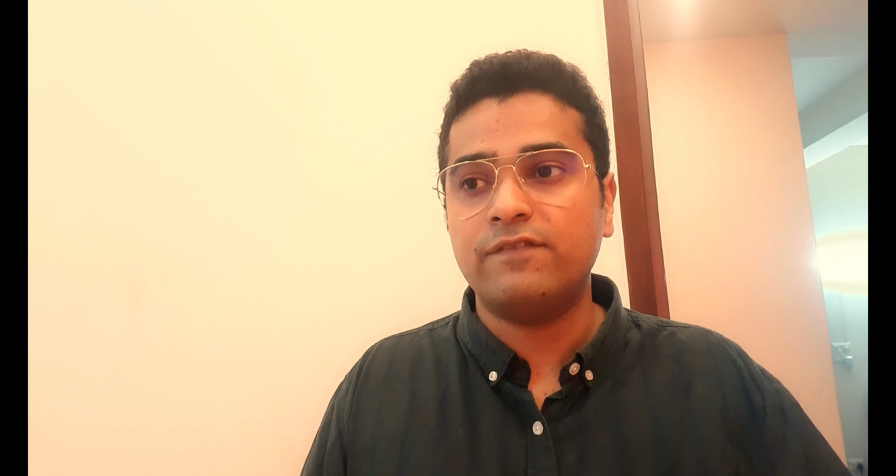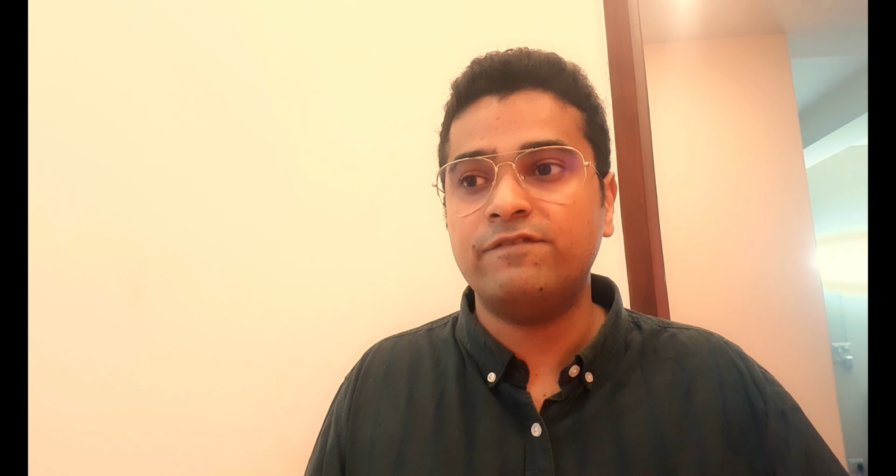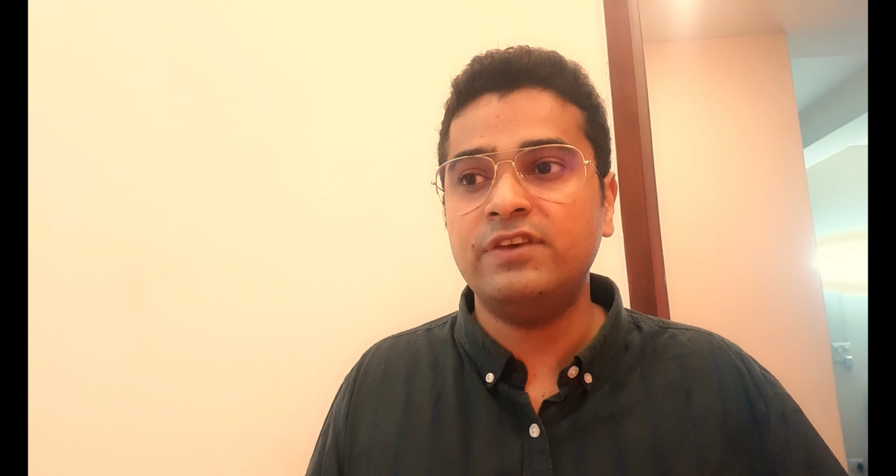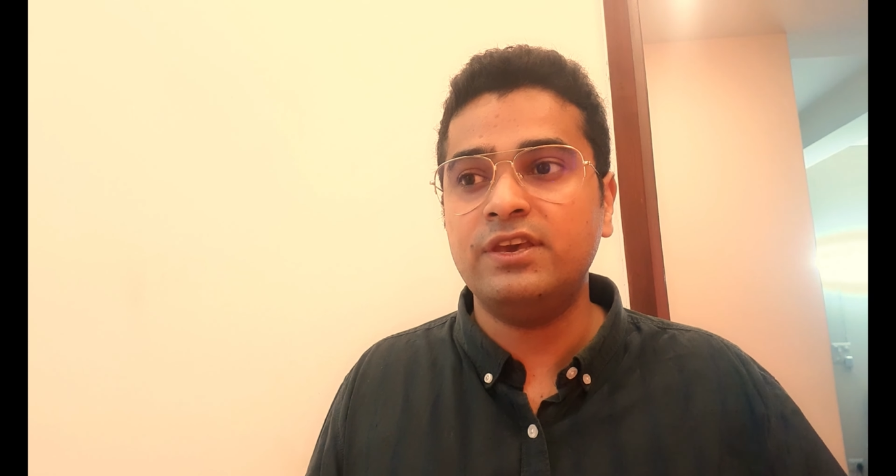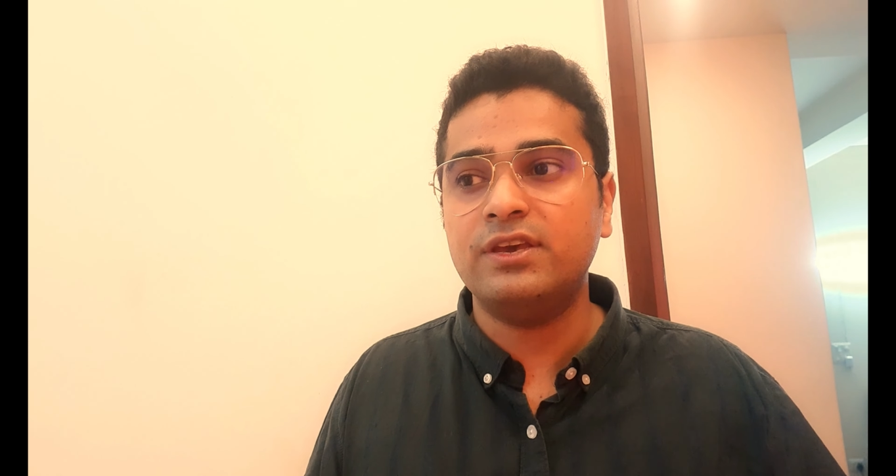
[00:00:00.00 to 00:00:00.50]

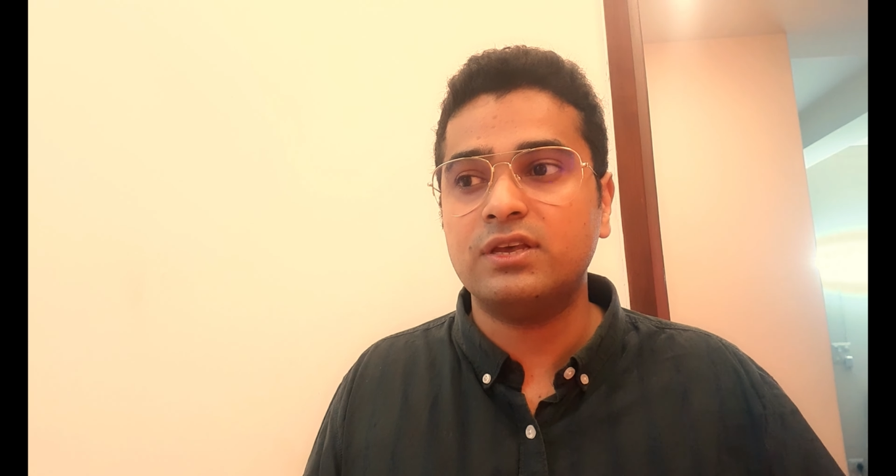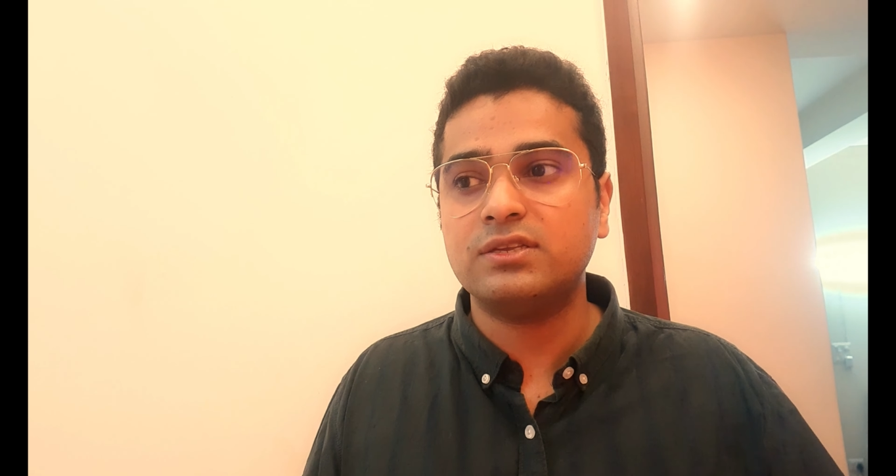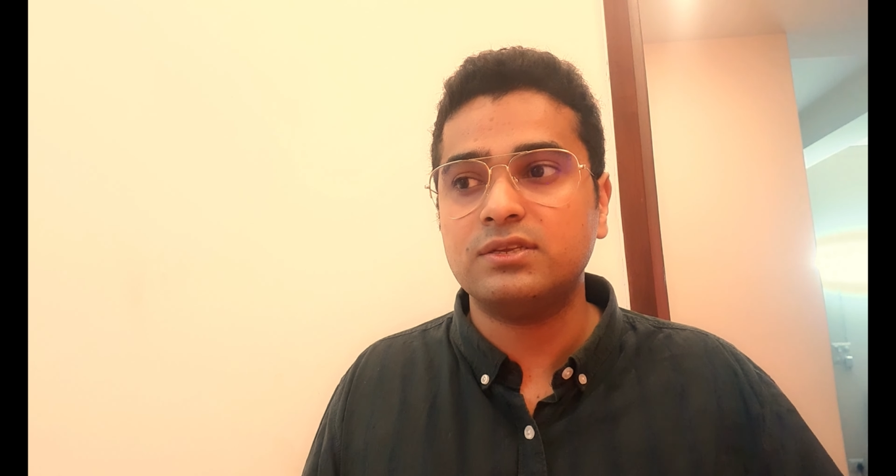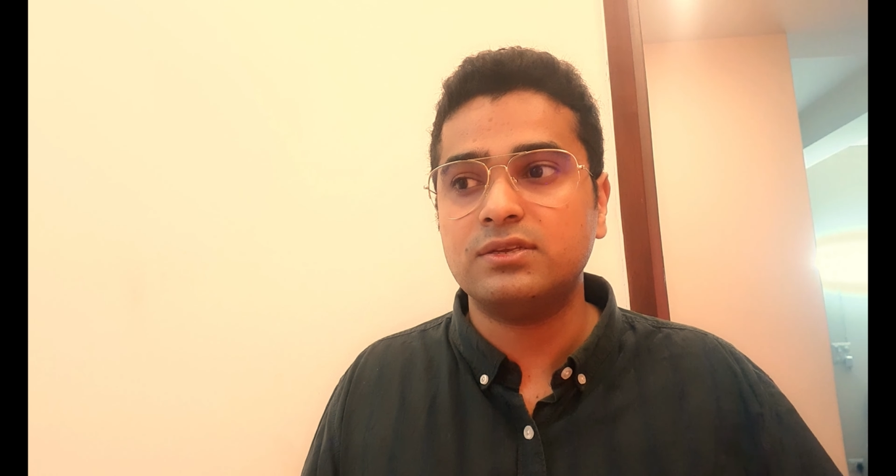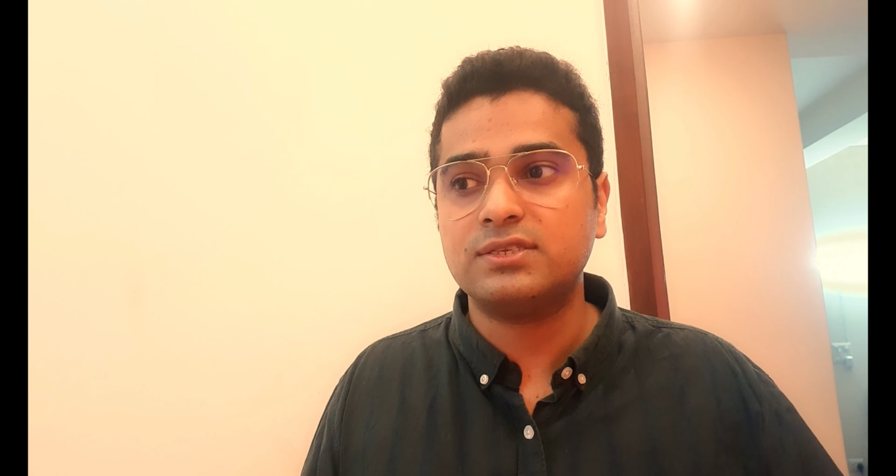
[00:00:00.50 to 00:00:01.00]
We
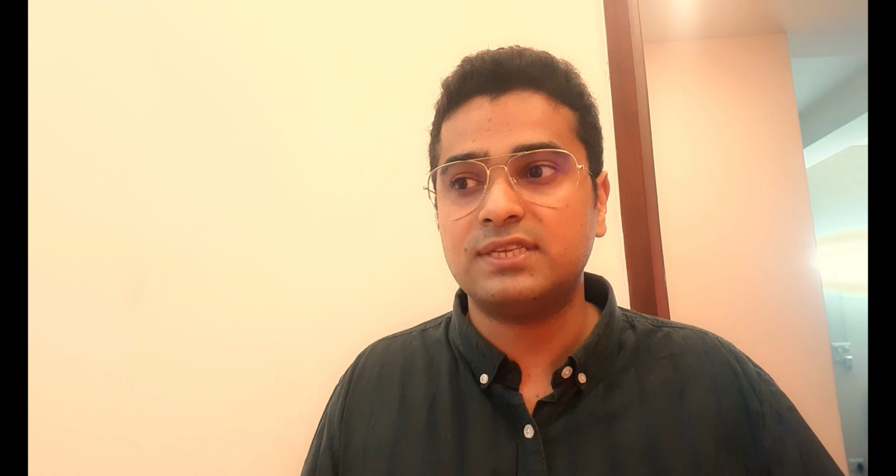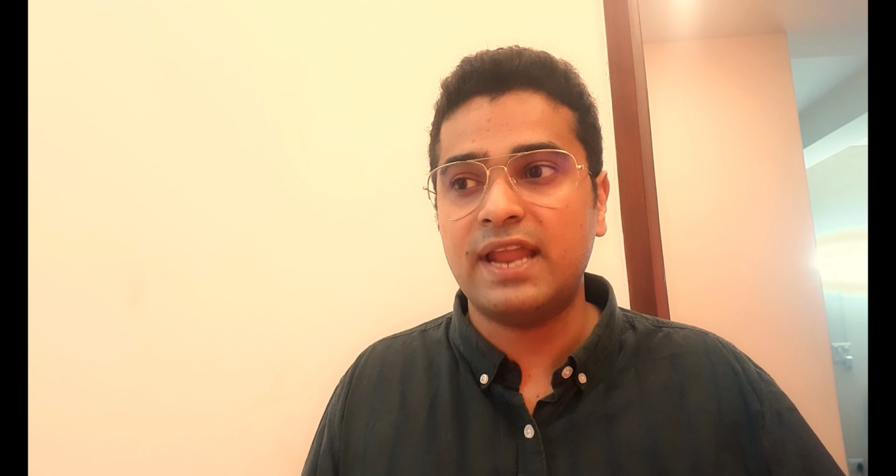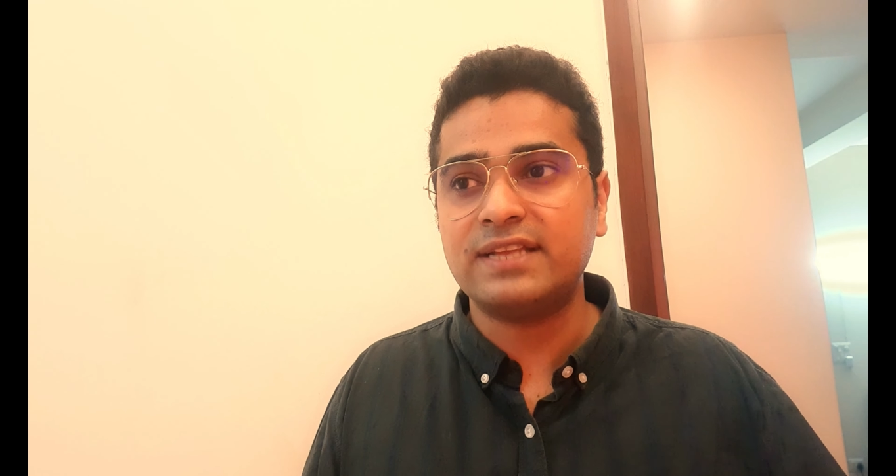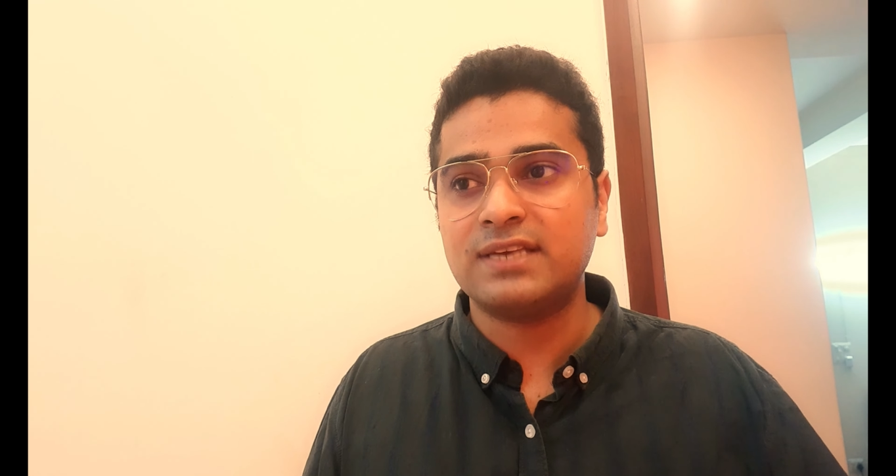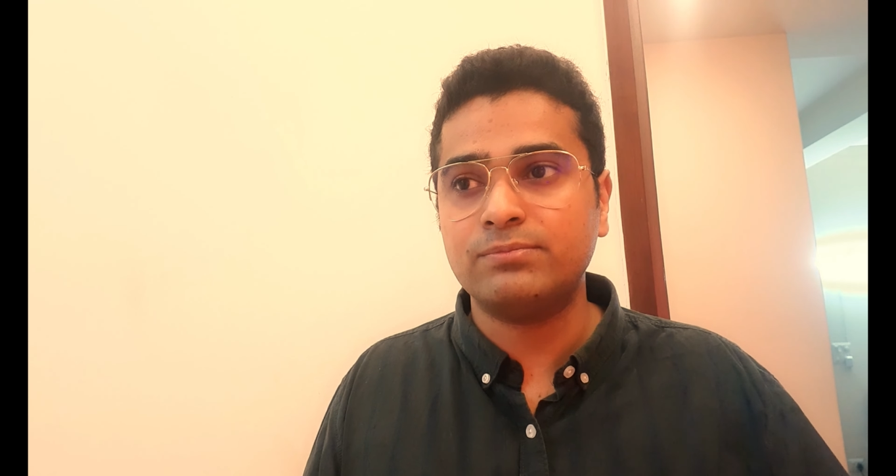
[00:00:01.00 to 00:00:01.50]

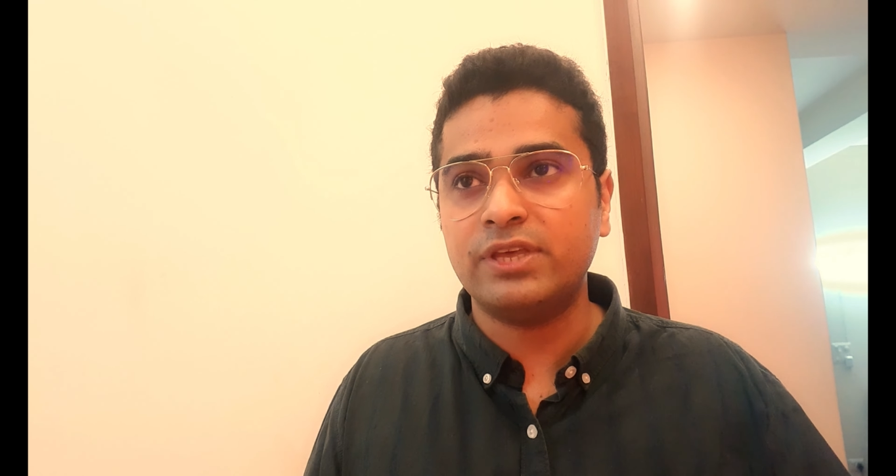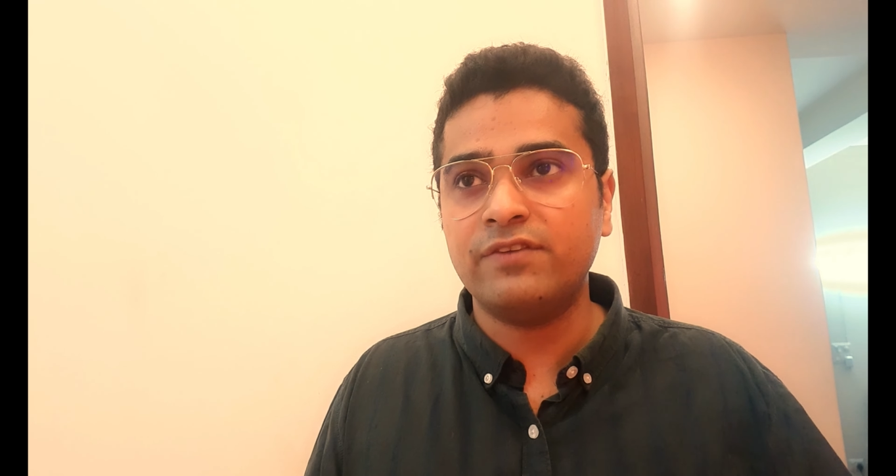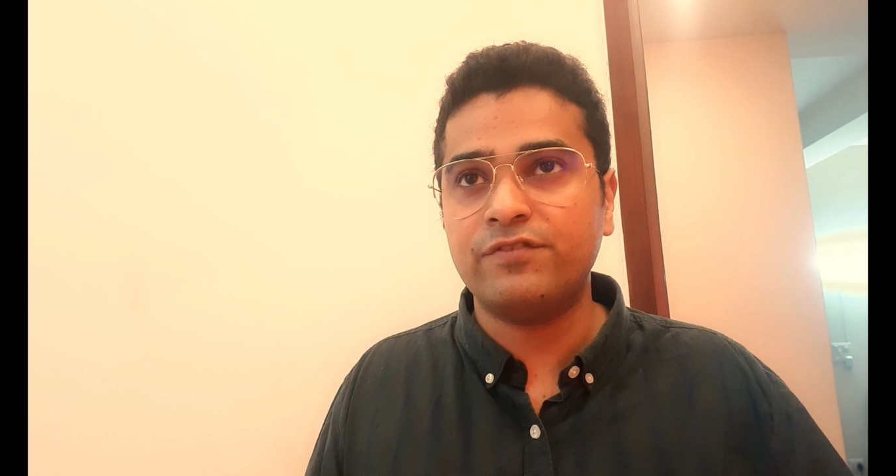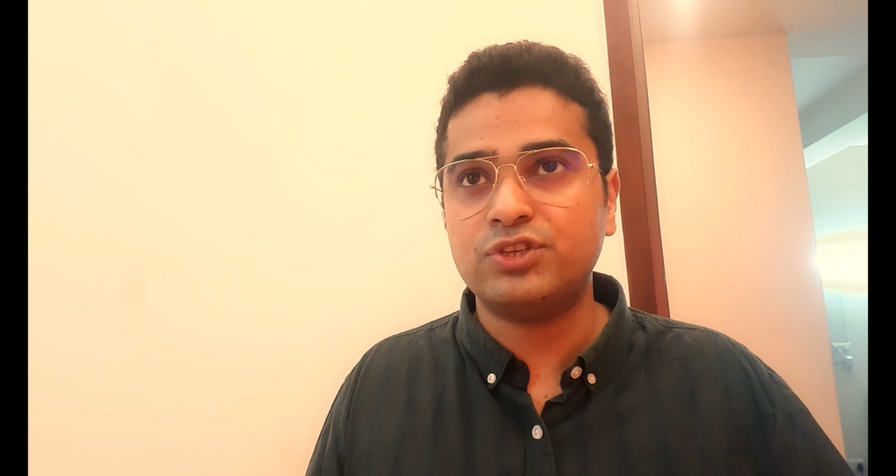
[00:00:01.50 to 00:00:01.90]
select something